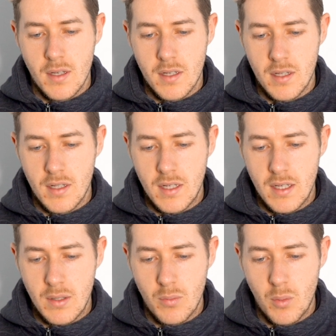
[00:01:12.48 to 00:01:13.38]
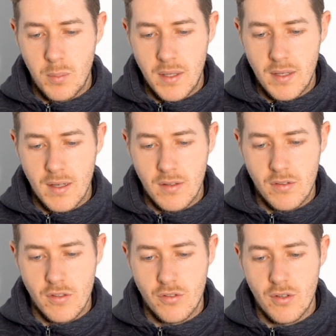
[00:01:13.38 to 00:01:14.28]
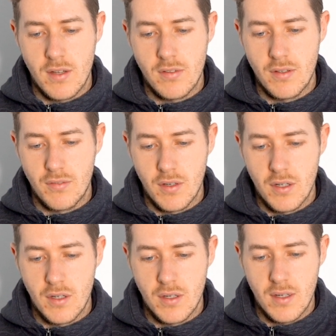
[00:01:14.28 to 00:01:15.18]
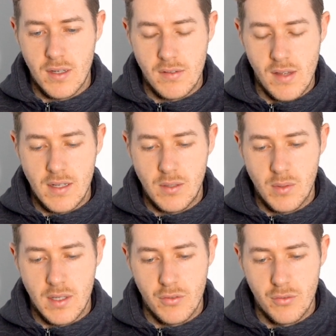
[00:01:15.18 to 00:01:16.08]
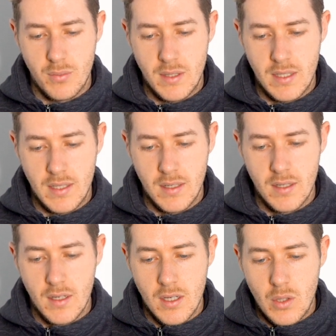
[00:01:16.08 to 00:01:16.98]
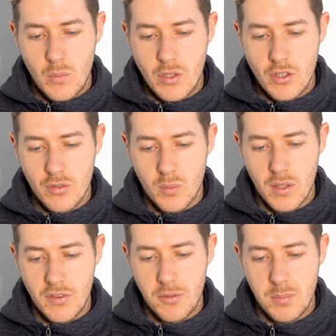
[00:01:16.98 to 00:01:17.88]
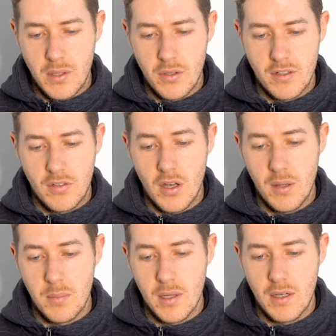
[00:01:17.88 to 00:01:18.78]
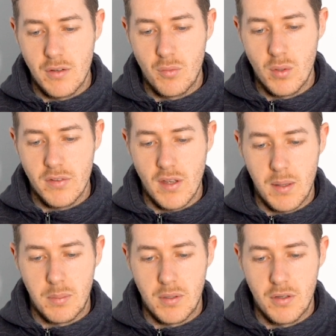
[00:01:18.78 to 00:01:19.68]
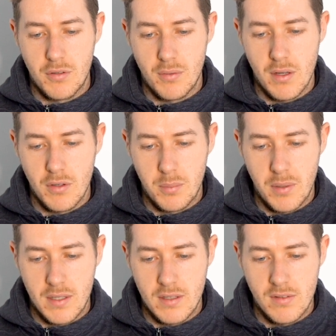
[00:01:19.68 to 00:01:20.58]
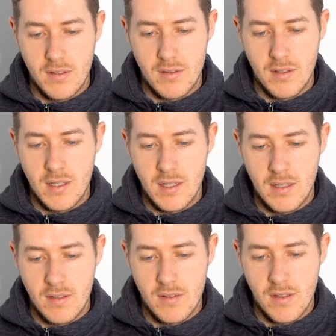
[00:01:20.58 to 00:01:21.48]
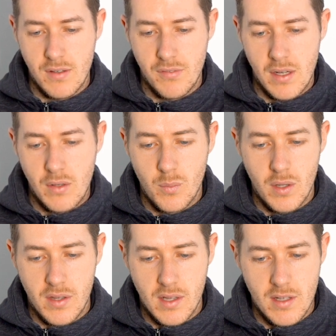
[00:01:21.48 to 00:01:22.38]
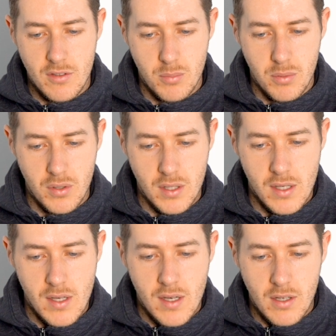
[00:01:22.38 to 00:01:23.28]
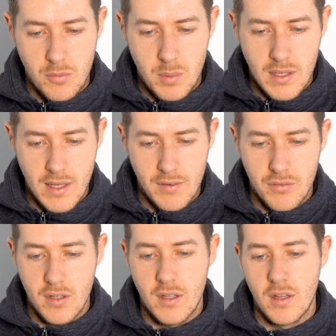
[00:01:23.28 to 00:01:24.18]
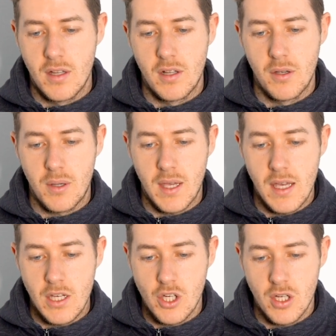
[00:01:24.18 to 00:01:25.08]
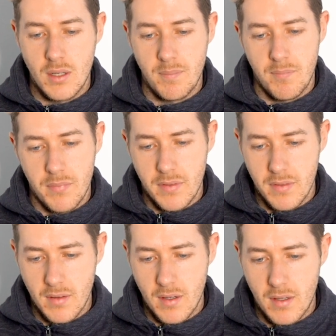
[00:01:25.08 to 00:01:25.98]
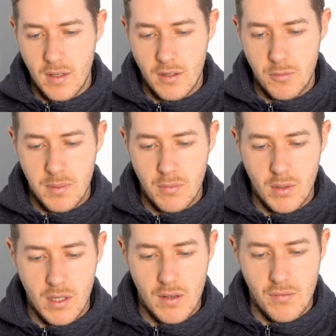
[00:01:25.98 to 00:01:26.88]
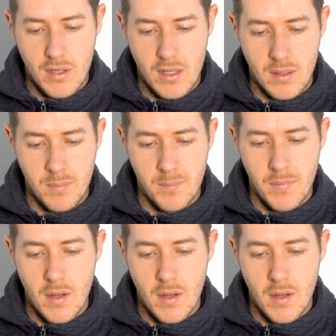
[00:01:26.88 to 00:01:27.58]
Clearly, it will be as distressing for her as anyone else reading. We just want to build a timeline of what's happened throughout the pregnancy to lead into the event where the little boy has been left in the location he's been recovered in.